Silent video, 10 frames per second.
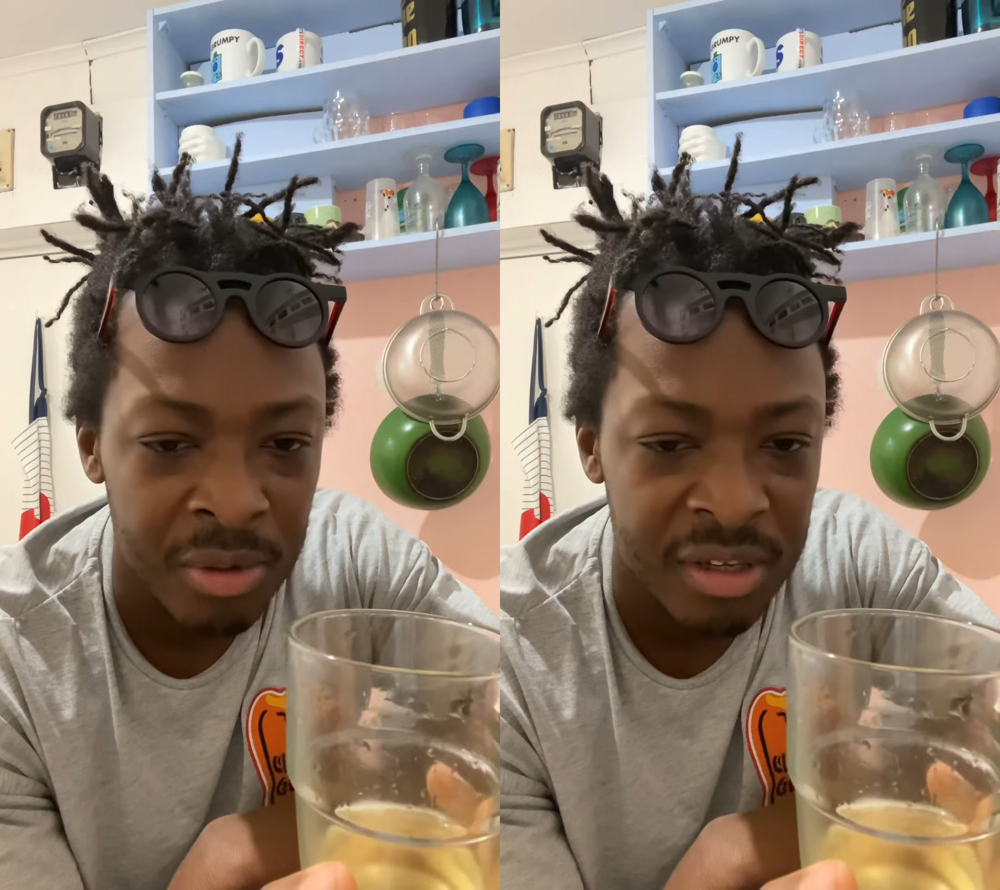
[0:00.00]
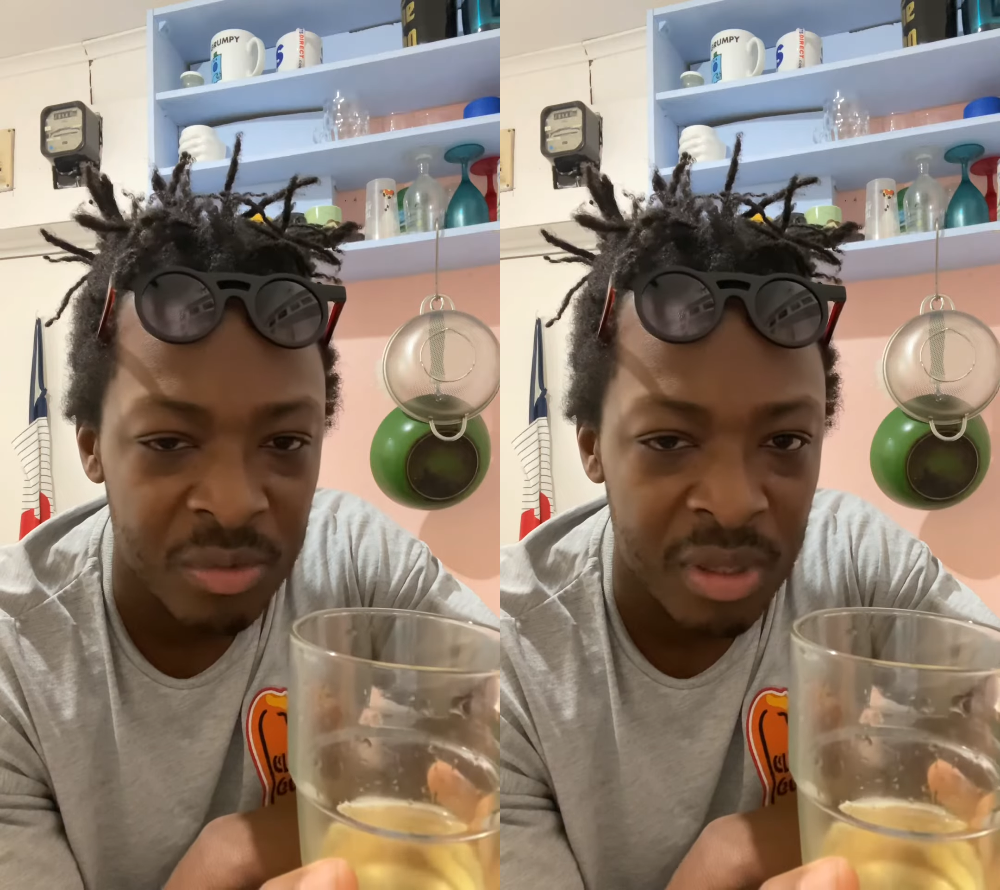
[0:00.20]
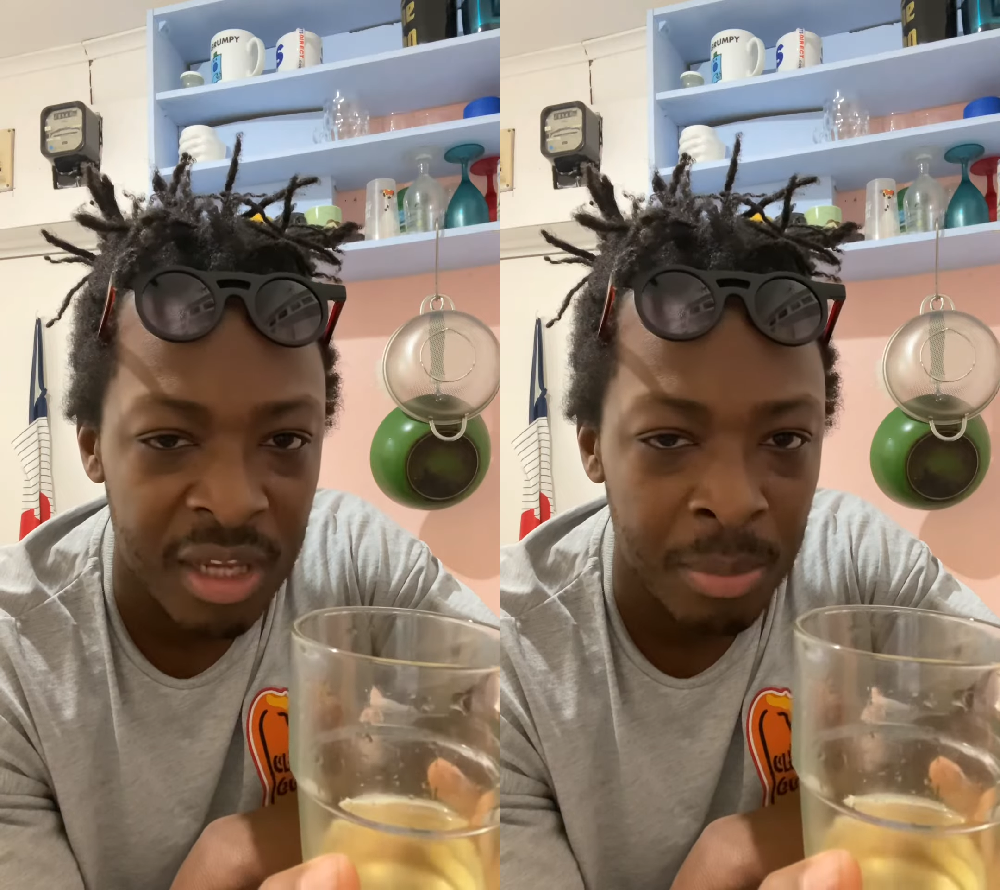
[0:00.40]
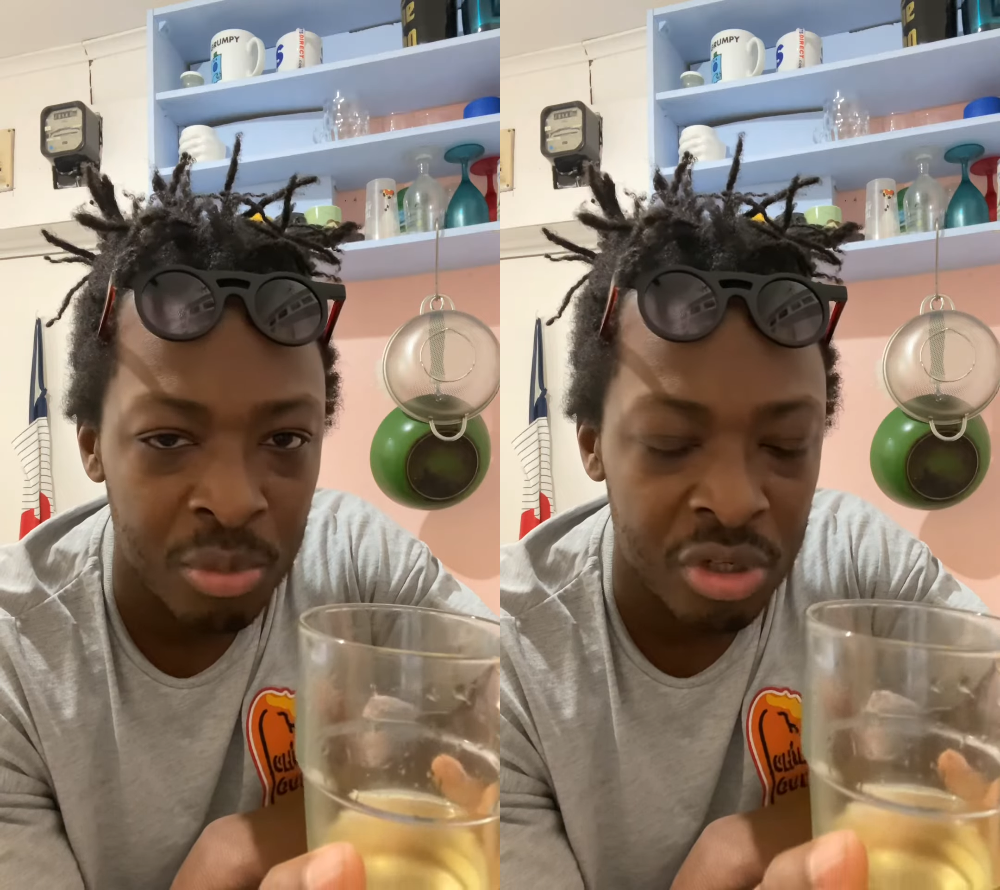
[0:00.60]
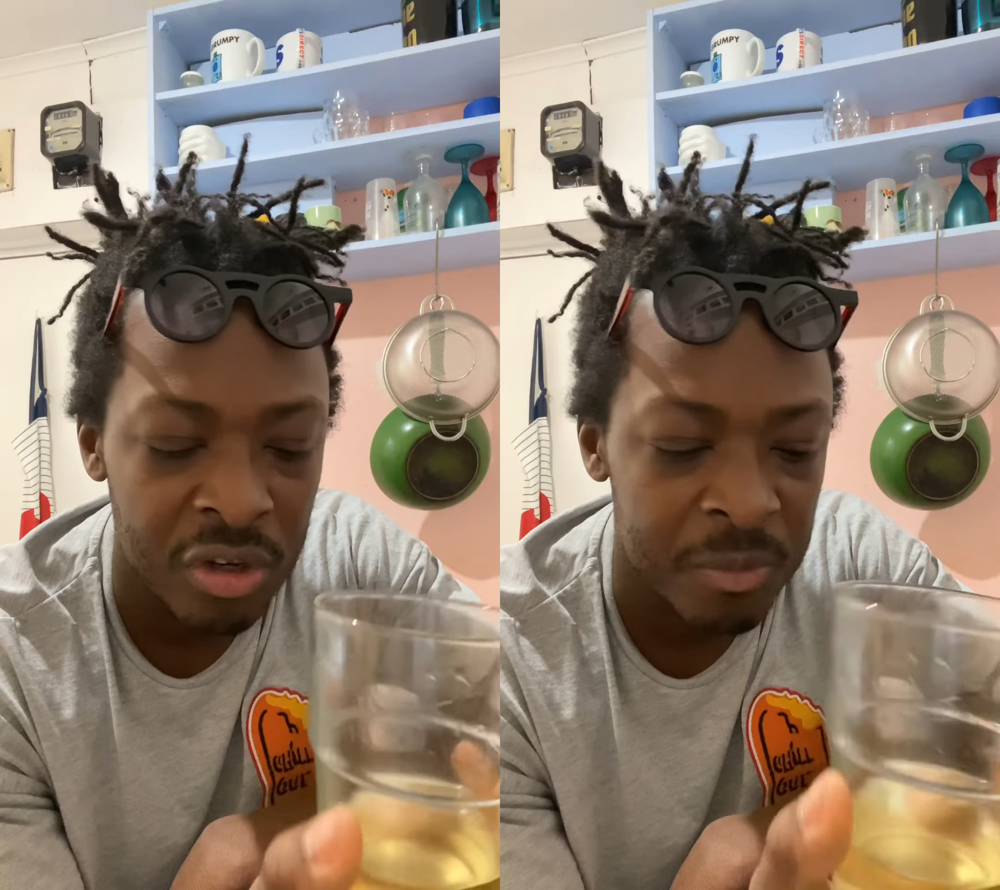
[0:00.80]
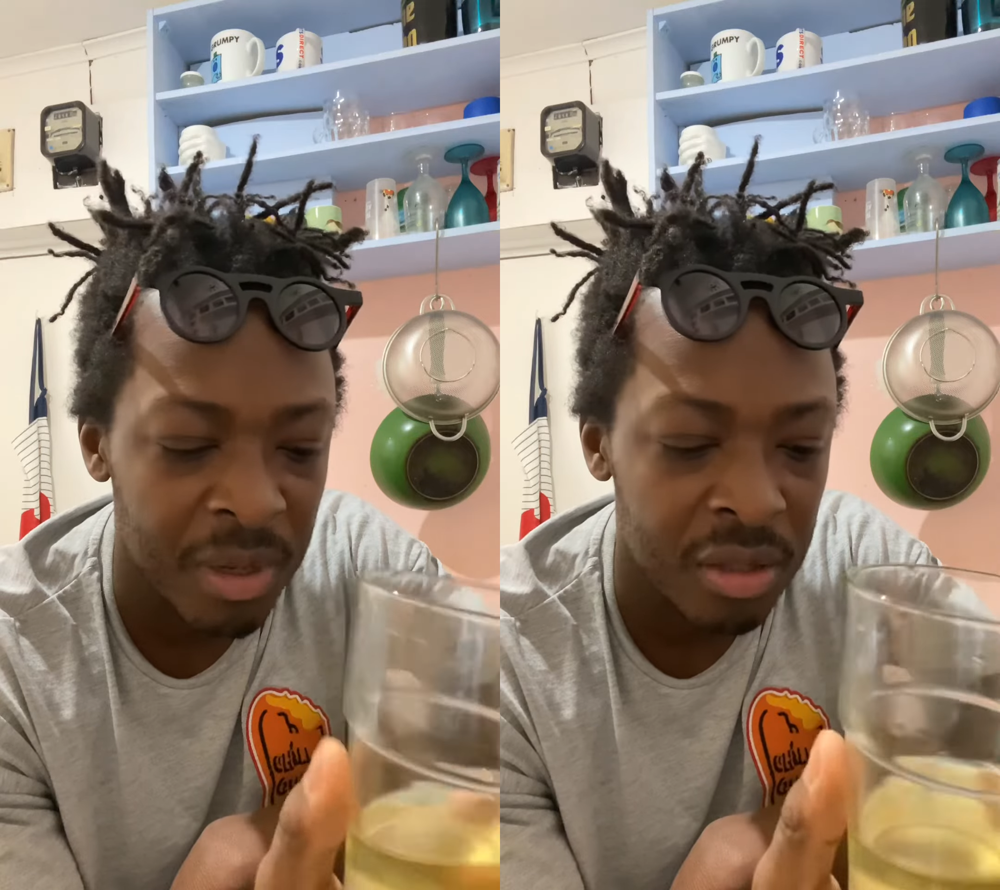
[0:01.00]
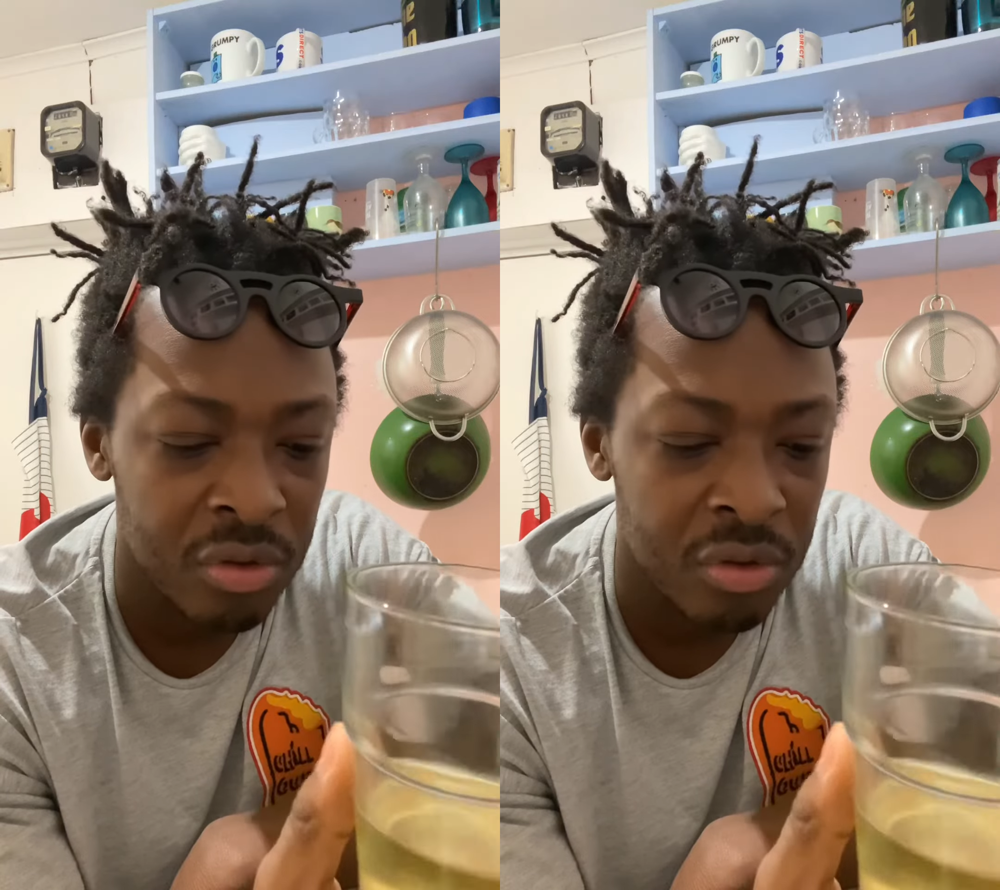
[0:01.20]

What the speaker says: This is one of the apple juice, but